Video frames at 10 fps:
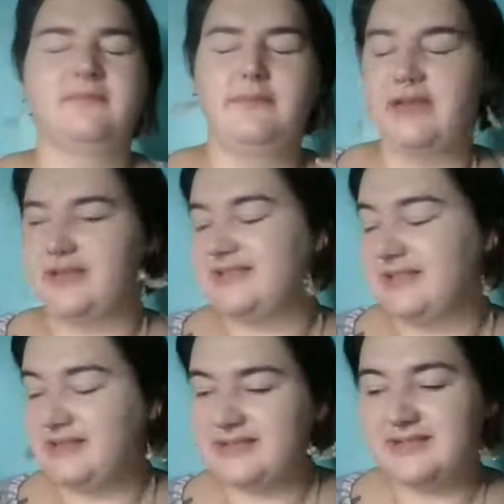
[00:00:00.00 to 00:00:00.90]
Because in
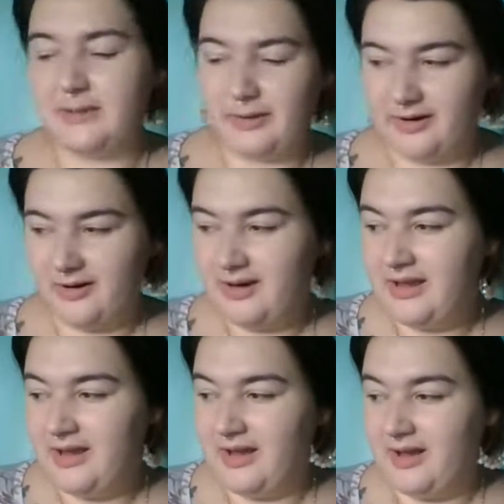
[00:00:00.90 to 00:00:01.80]
the summer,
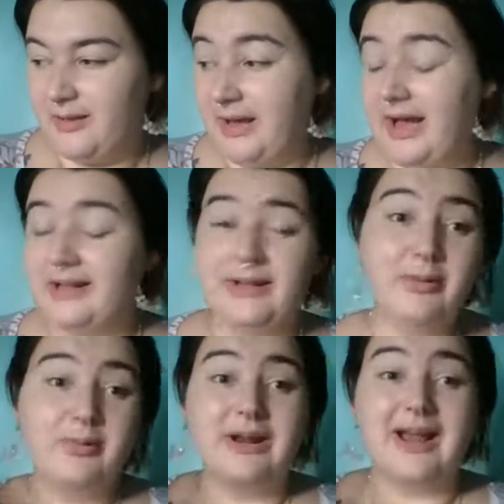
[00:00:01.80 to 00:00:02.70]
number
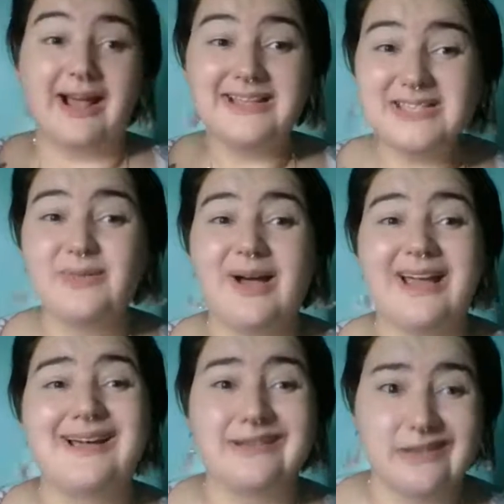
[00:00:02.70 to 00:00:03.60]
one, I sweat
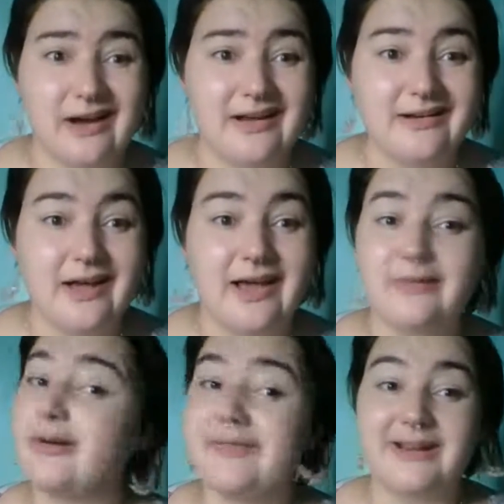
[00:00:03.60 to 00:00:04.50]
a ton. I don't
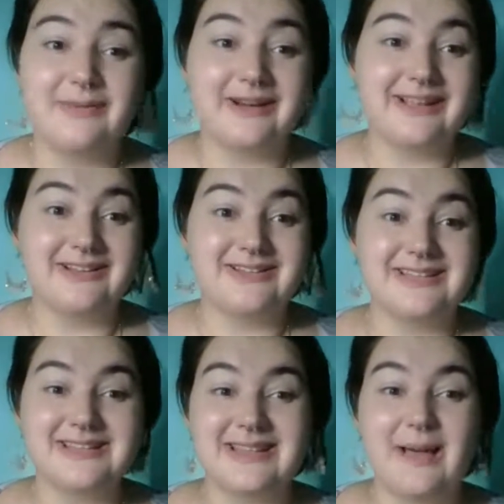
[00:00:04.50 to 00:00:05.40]
know if anybody else is
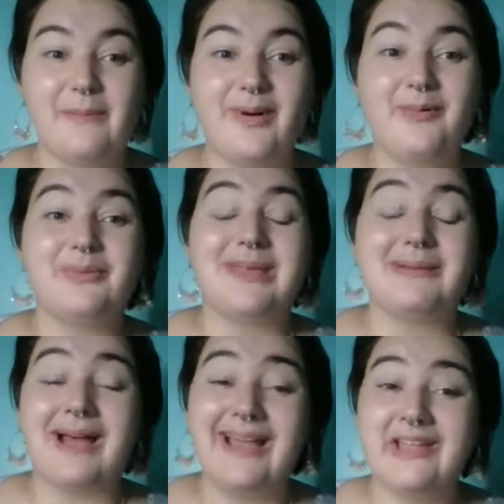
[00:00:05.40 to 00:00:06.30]
in that boat with me.
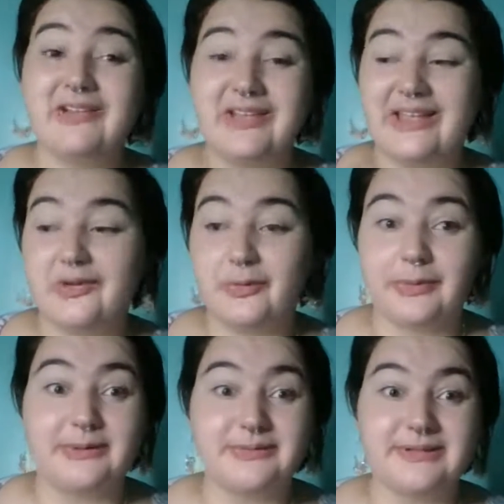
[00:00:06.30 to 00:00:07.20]
I get like
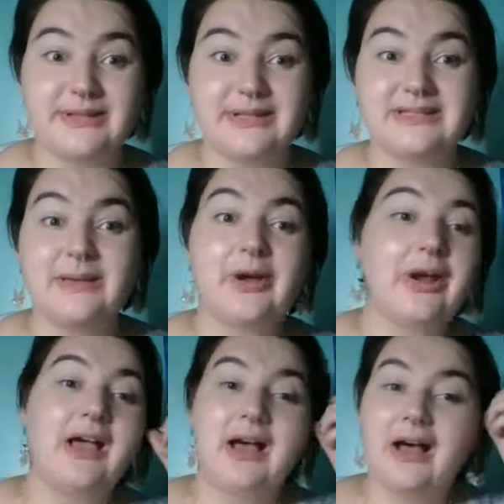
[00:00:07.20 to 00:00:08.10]
gross in the summer.
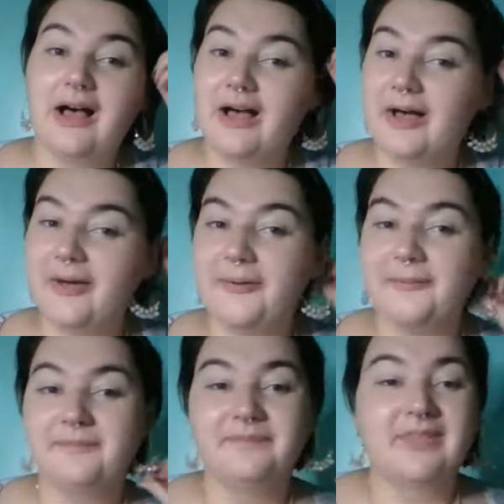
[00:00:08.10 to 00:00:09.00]

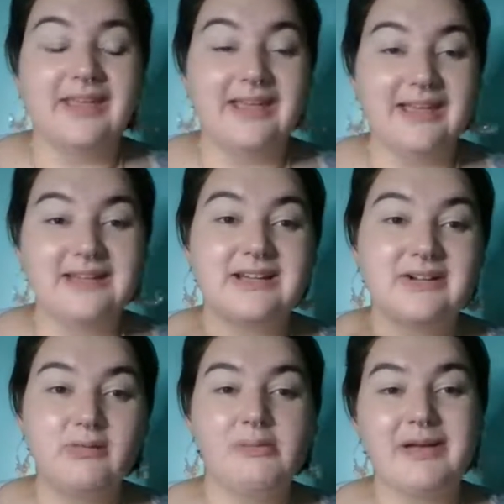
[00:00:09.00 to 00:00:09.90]
And I
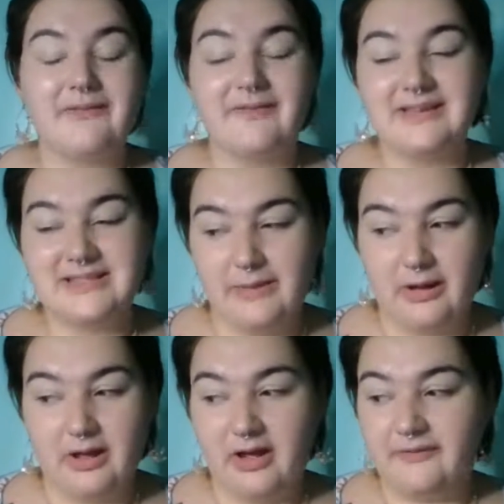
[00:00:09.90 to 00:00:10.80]
don't want my face to
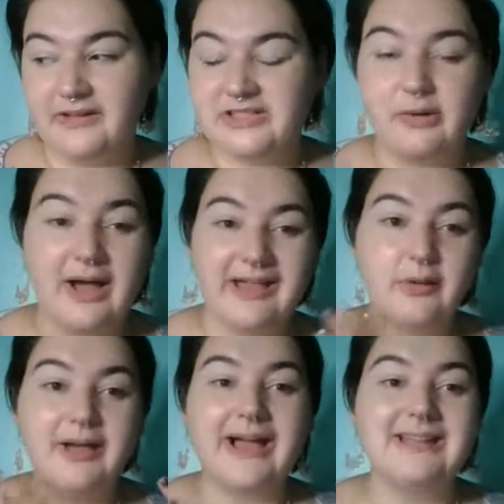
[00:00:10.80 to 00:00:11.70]
melt off. And so I go
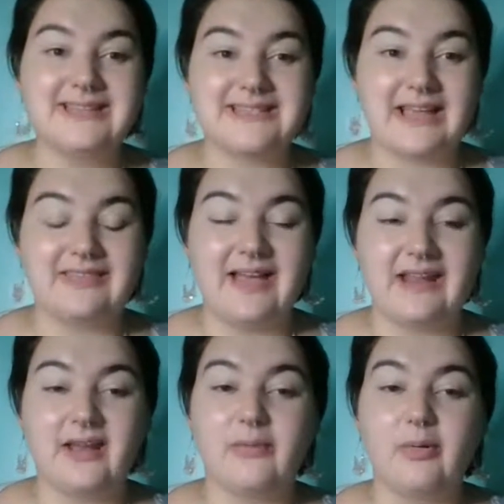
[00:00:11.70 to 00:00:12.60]
ahead and set that.
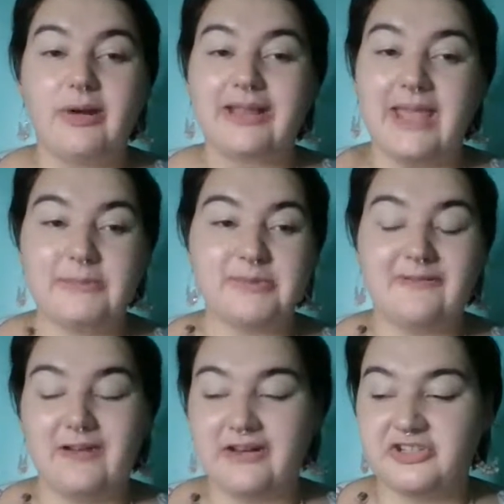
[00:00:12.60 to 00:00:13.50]
Number one, it keeps my
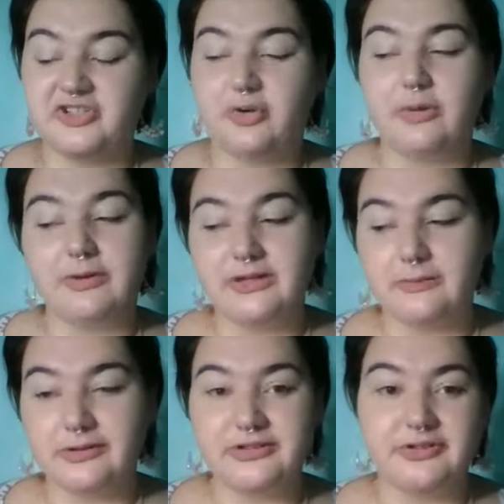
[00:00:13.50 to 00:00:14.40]
foundation on. But
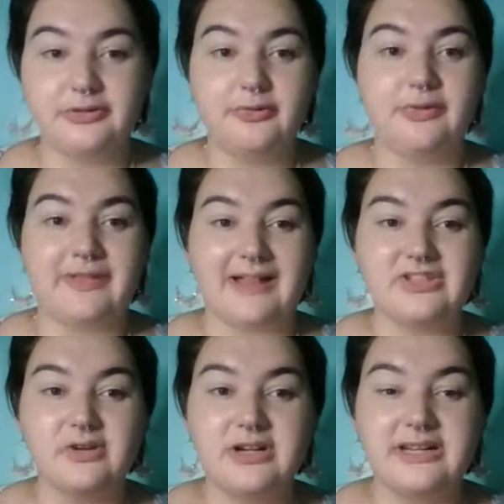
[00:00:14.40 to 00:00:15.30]
number two, that's
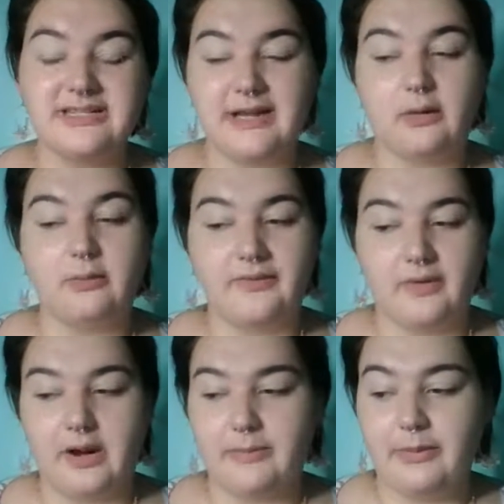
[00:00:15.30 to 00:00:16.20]
already down before
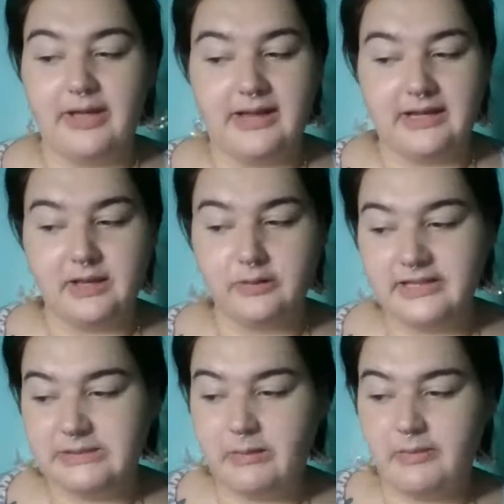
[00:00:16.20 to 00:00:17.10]
I put any of the
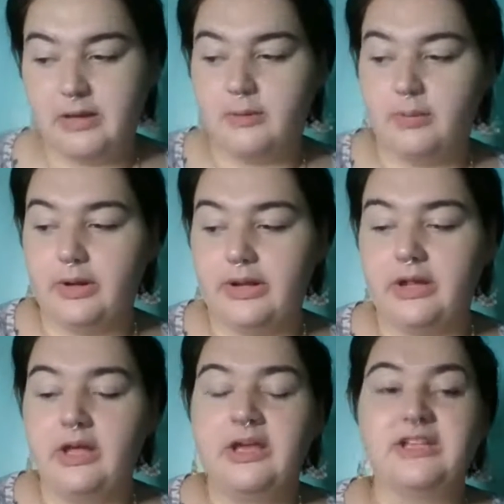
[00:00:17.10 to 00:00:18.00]
rest of my makeup on.
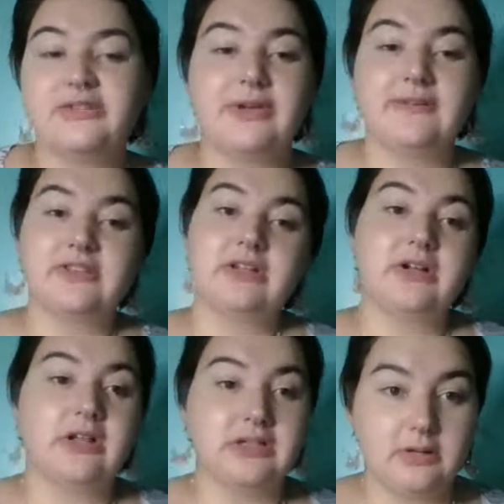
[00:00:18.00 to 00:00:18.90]
So it gives it
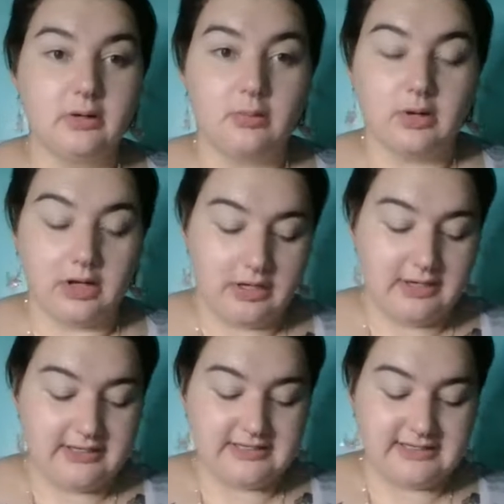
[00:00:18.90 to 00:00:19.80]
a little more
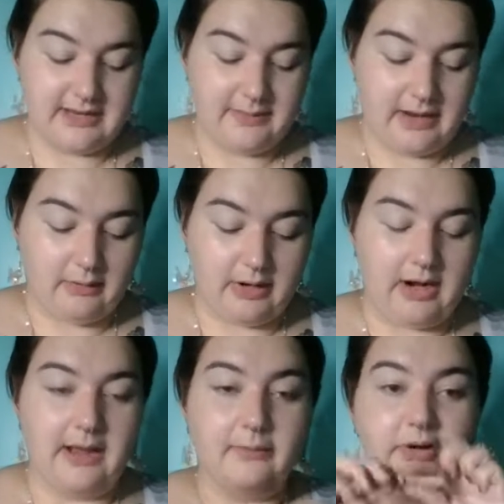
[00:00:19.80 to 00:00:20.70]
stay power.
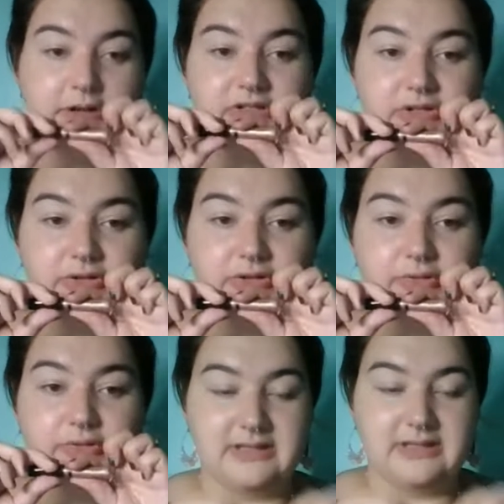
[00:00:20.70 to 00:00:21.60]
I'm going to do
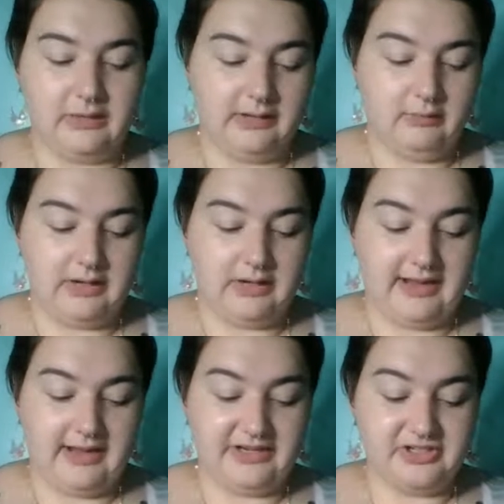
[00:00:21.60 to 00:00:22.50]
some liquid
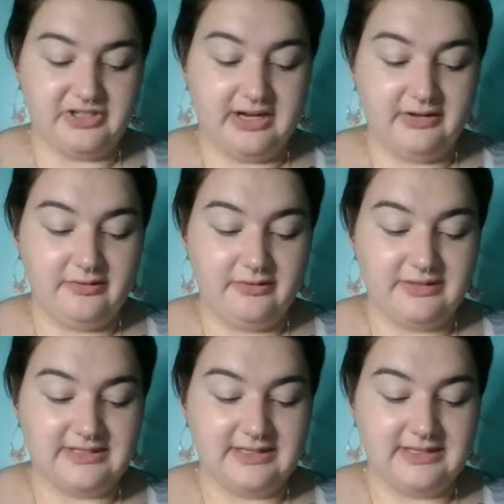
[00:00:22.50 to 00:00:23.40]
eyeshadow. This
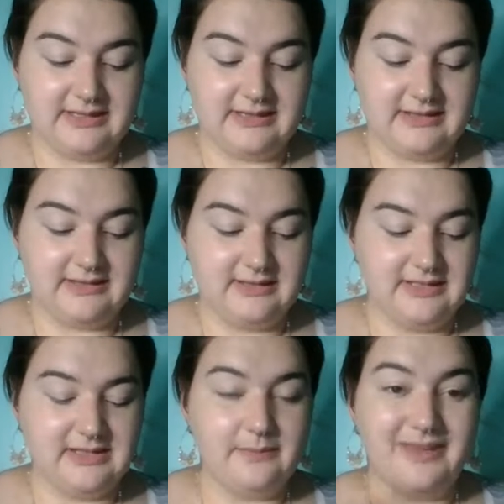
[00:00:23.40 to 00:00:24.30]
is
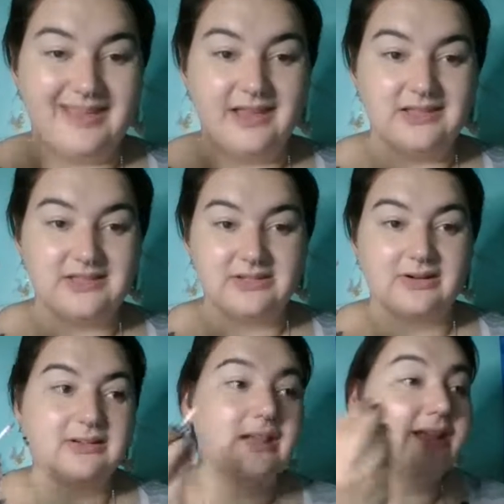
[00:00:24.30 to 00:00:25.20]
Pink
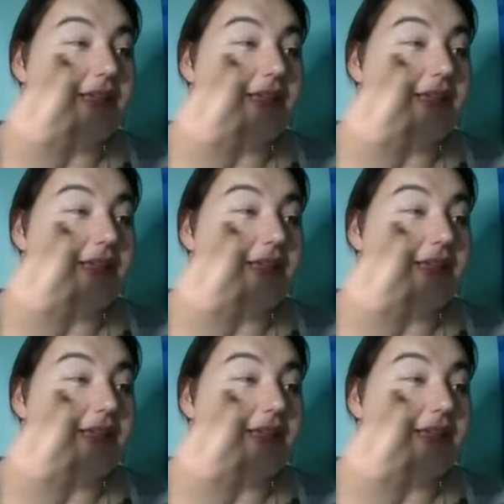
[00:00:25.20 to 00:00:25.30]
Starlight.